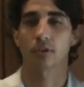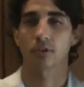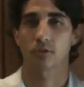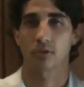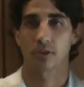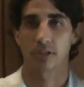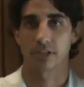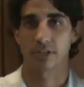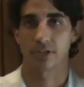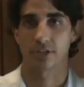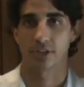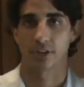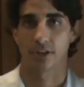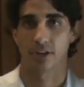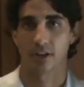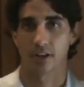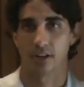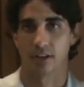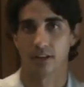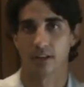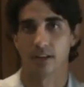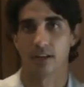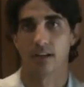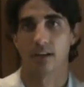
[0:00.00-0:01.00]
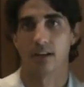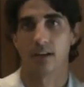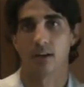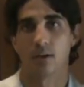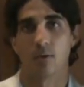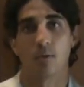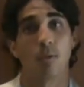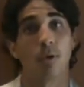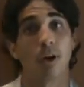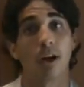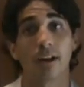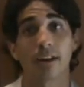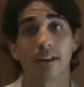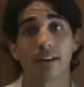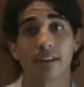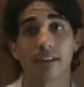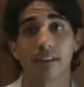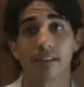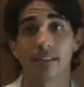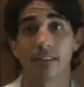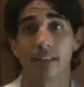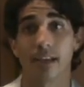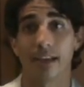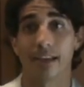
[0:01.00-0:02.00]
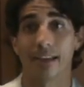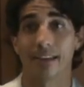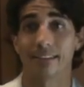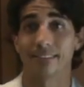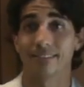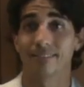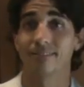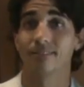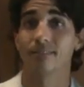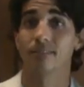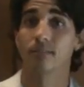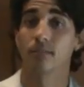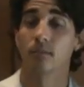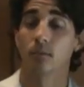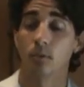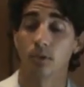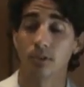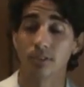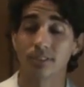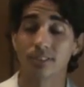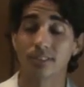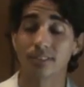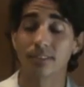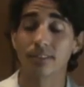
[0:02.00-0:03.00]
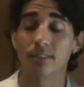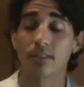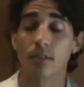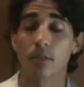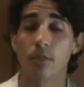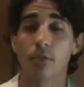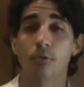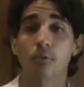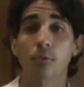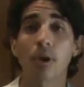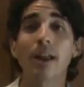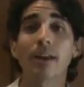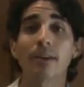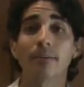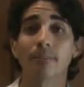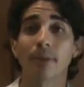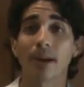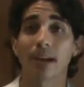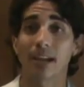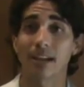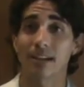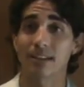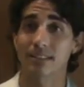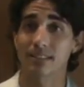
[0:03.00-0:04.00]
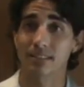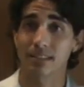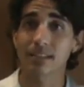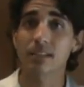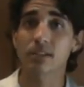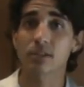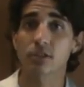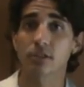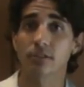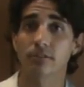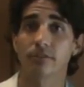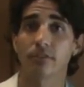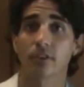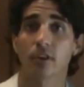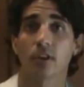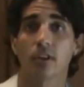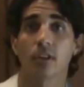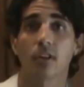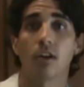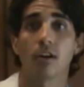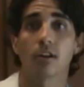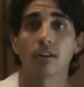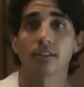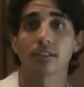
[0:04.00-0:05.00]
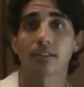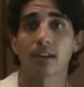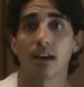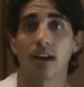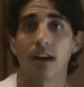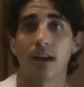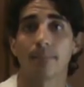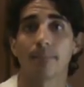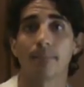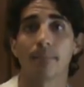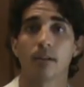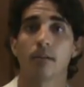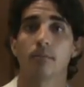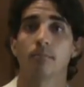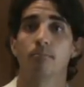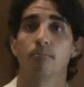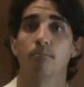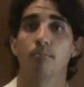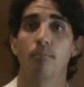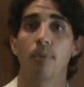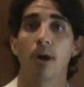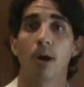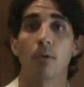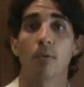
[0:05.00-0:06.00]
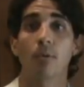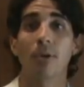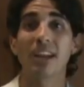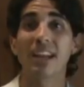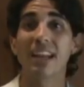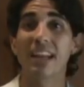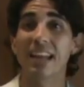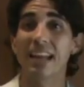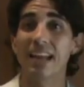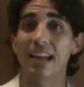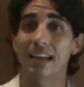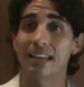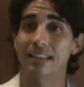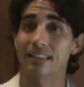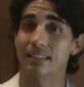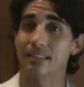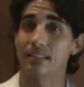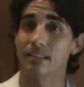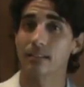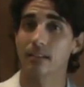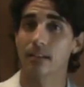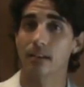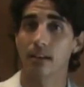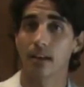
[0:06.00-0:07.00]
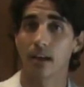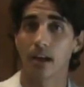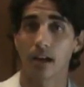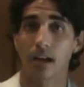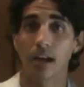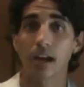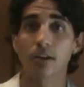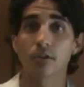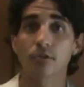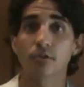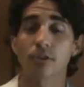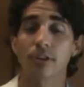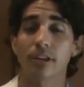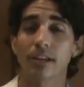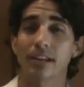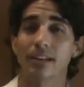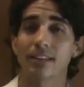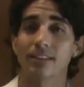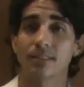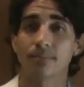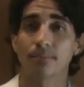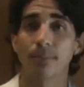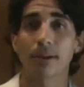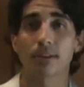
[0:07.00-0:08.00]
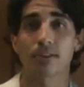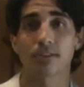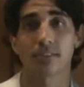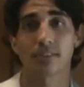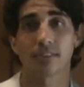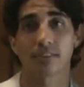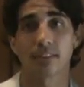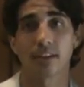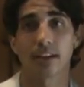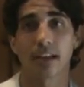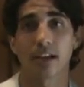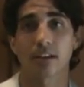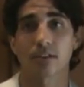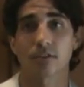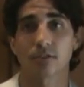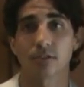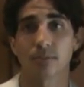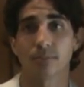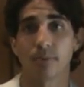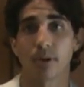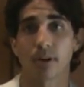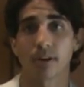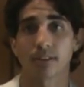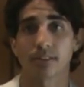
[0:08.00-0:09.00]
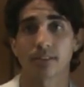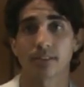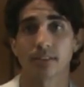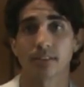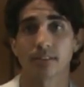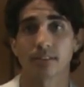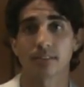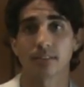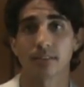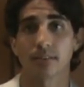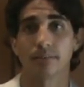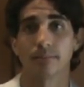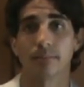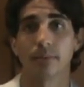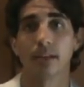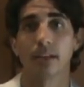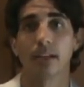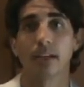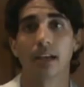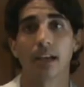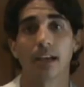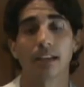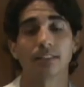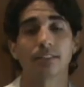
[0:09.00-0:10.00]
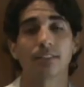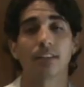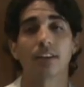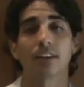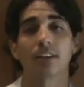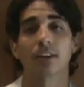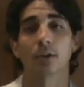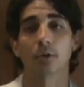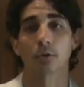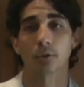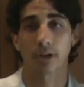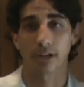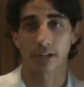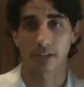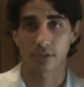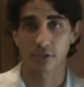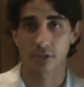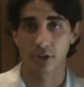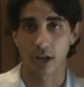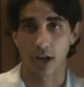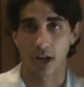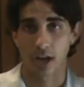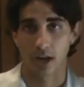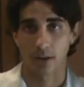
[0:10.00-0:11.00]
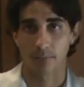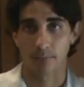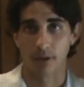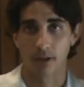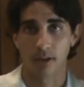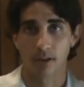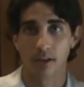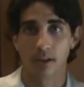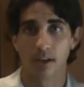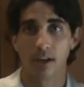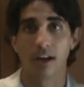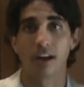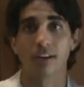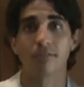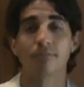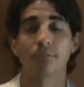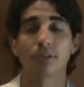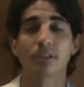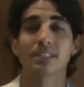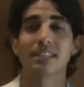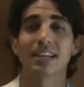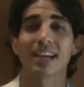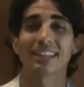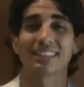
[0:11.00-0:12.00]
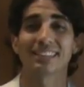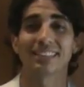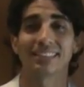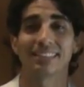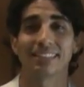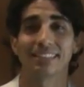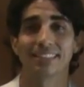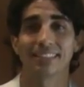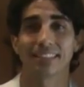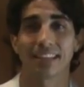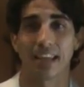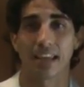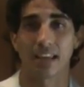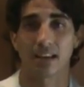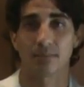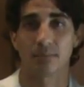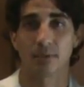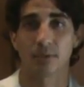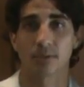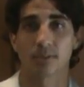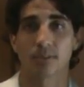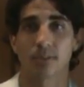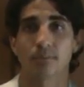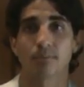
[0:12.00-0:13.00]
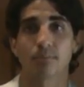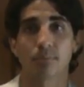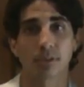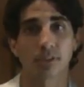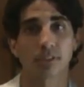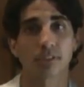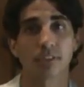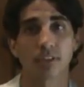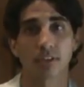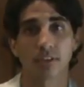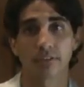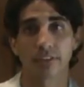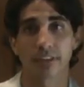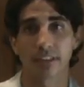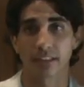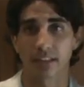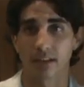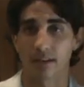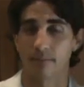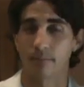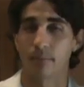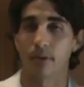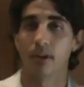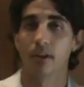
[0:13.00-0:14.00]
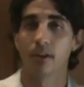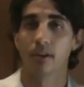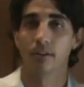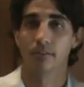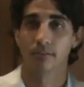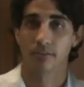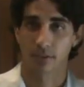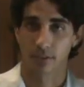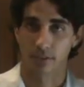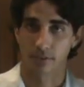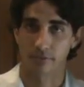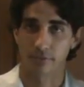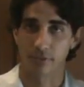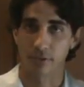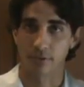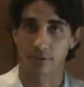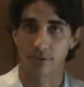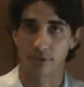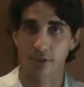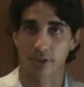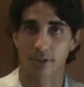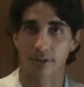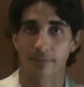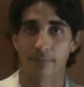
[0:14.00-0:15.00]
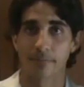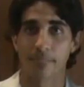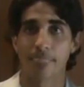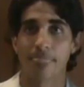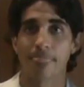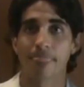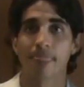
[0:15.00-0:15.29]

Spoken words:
creature, one that was threatened by extinction for a long time. But we, as a country, and especially the national park system, has done a great job of protecting these animals and preserving them for the future.